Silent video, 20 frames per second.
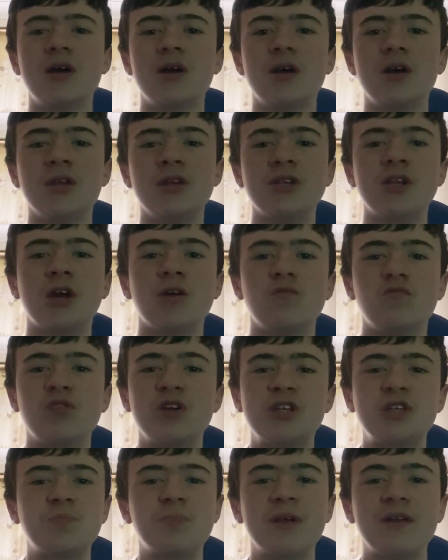Uh, you know,
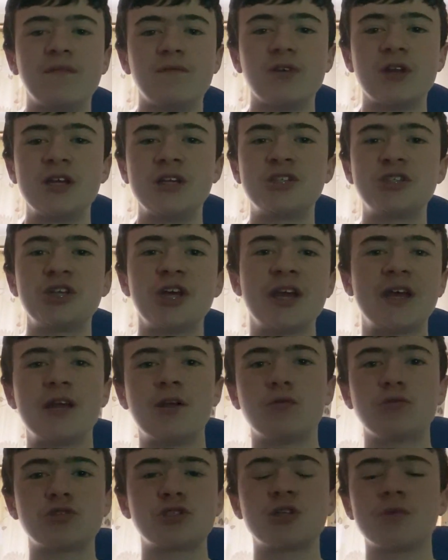Reach being Reach,
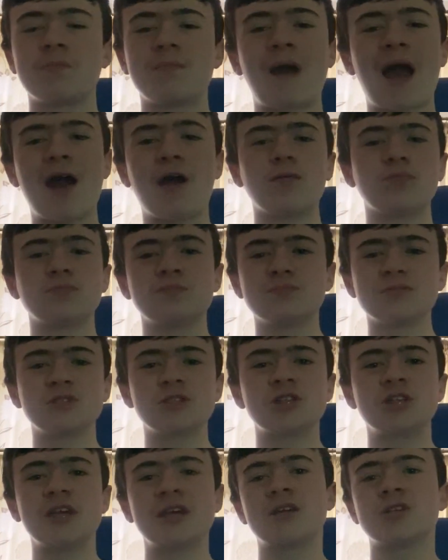he'll somehow
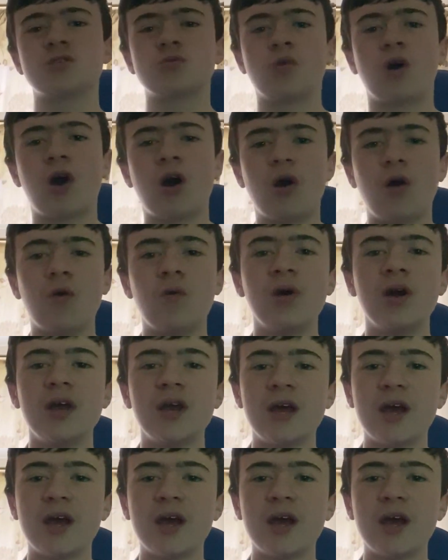sneak into a hole